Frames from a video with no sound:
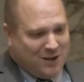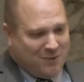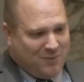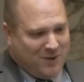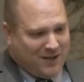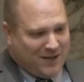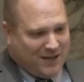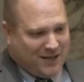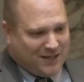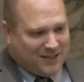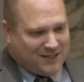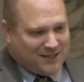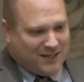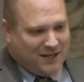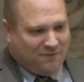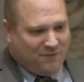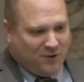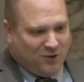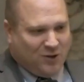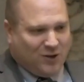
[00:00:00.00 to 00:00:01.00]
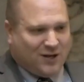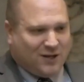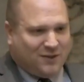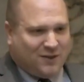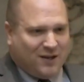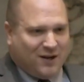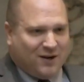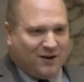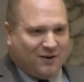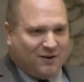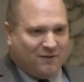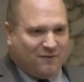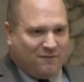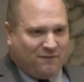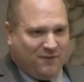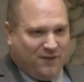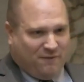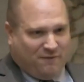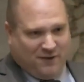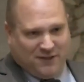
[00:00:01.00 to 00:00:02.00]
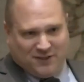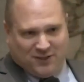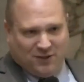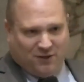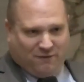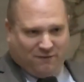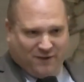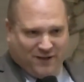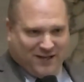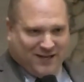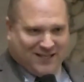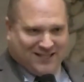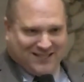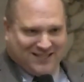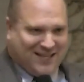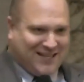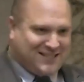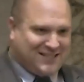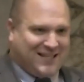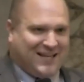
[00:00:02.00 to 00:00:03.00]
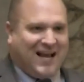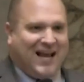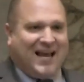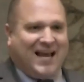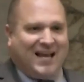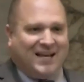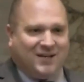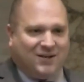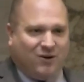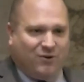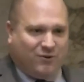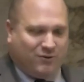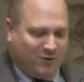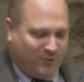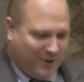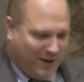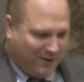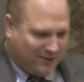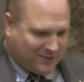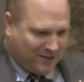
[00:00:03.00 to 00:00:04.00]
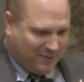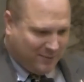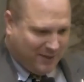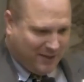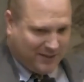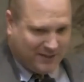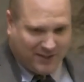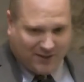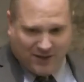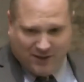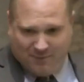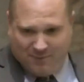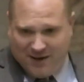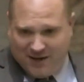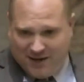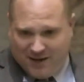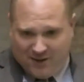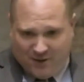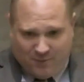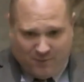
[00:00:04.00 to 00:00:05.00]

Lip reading: because if you look at the physical fitness test that I had to go through when I was in the military, and many other